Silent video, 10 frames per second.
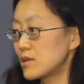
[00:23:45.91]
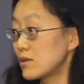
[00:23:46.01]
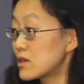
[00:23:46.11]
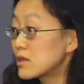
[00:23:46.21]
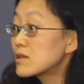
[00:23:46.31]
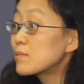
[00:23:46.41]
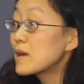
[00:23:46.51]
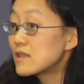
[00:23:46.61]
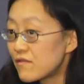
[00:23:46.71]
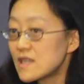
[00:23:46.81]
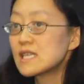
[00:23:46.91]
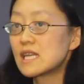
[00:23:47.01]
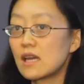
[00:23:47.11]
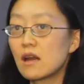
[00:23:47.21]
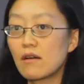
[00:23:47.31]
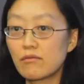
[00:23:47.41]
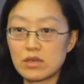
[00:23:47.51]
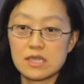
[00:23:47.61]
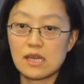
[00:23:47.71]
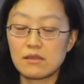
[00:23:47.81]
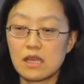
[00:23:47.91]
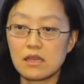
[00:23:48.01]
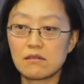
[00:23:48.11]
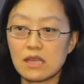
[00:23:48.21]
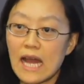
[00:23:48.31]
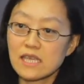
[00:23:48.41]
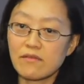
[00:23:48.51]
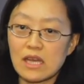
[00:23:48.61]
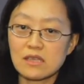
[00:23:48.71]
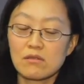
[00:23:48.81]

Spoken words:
So there's no specificity of which cell that you can activate.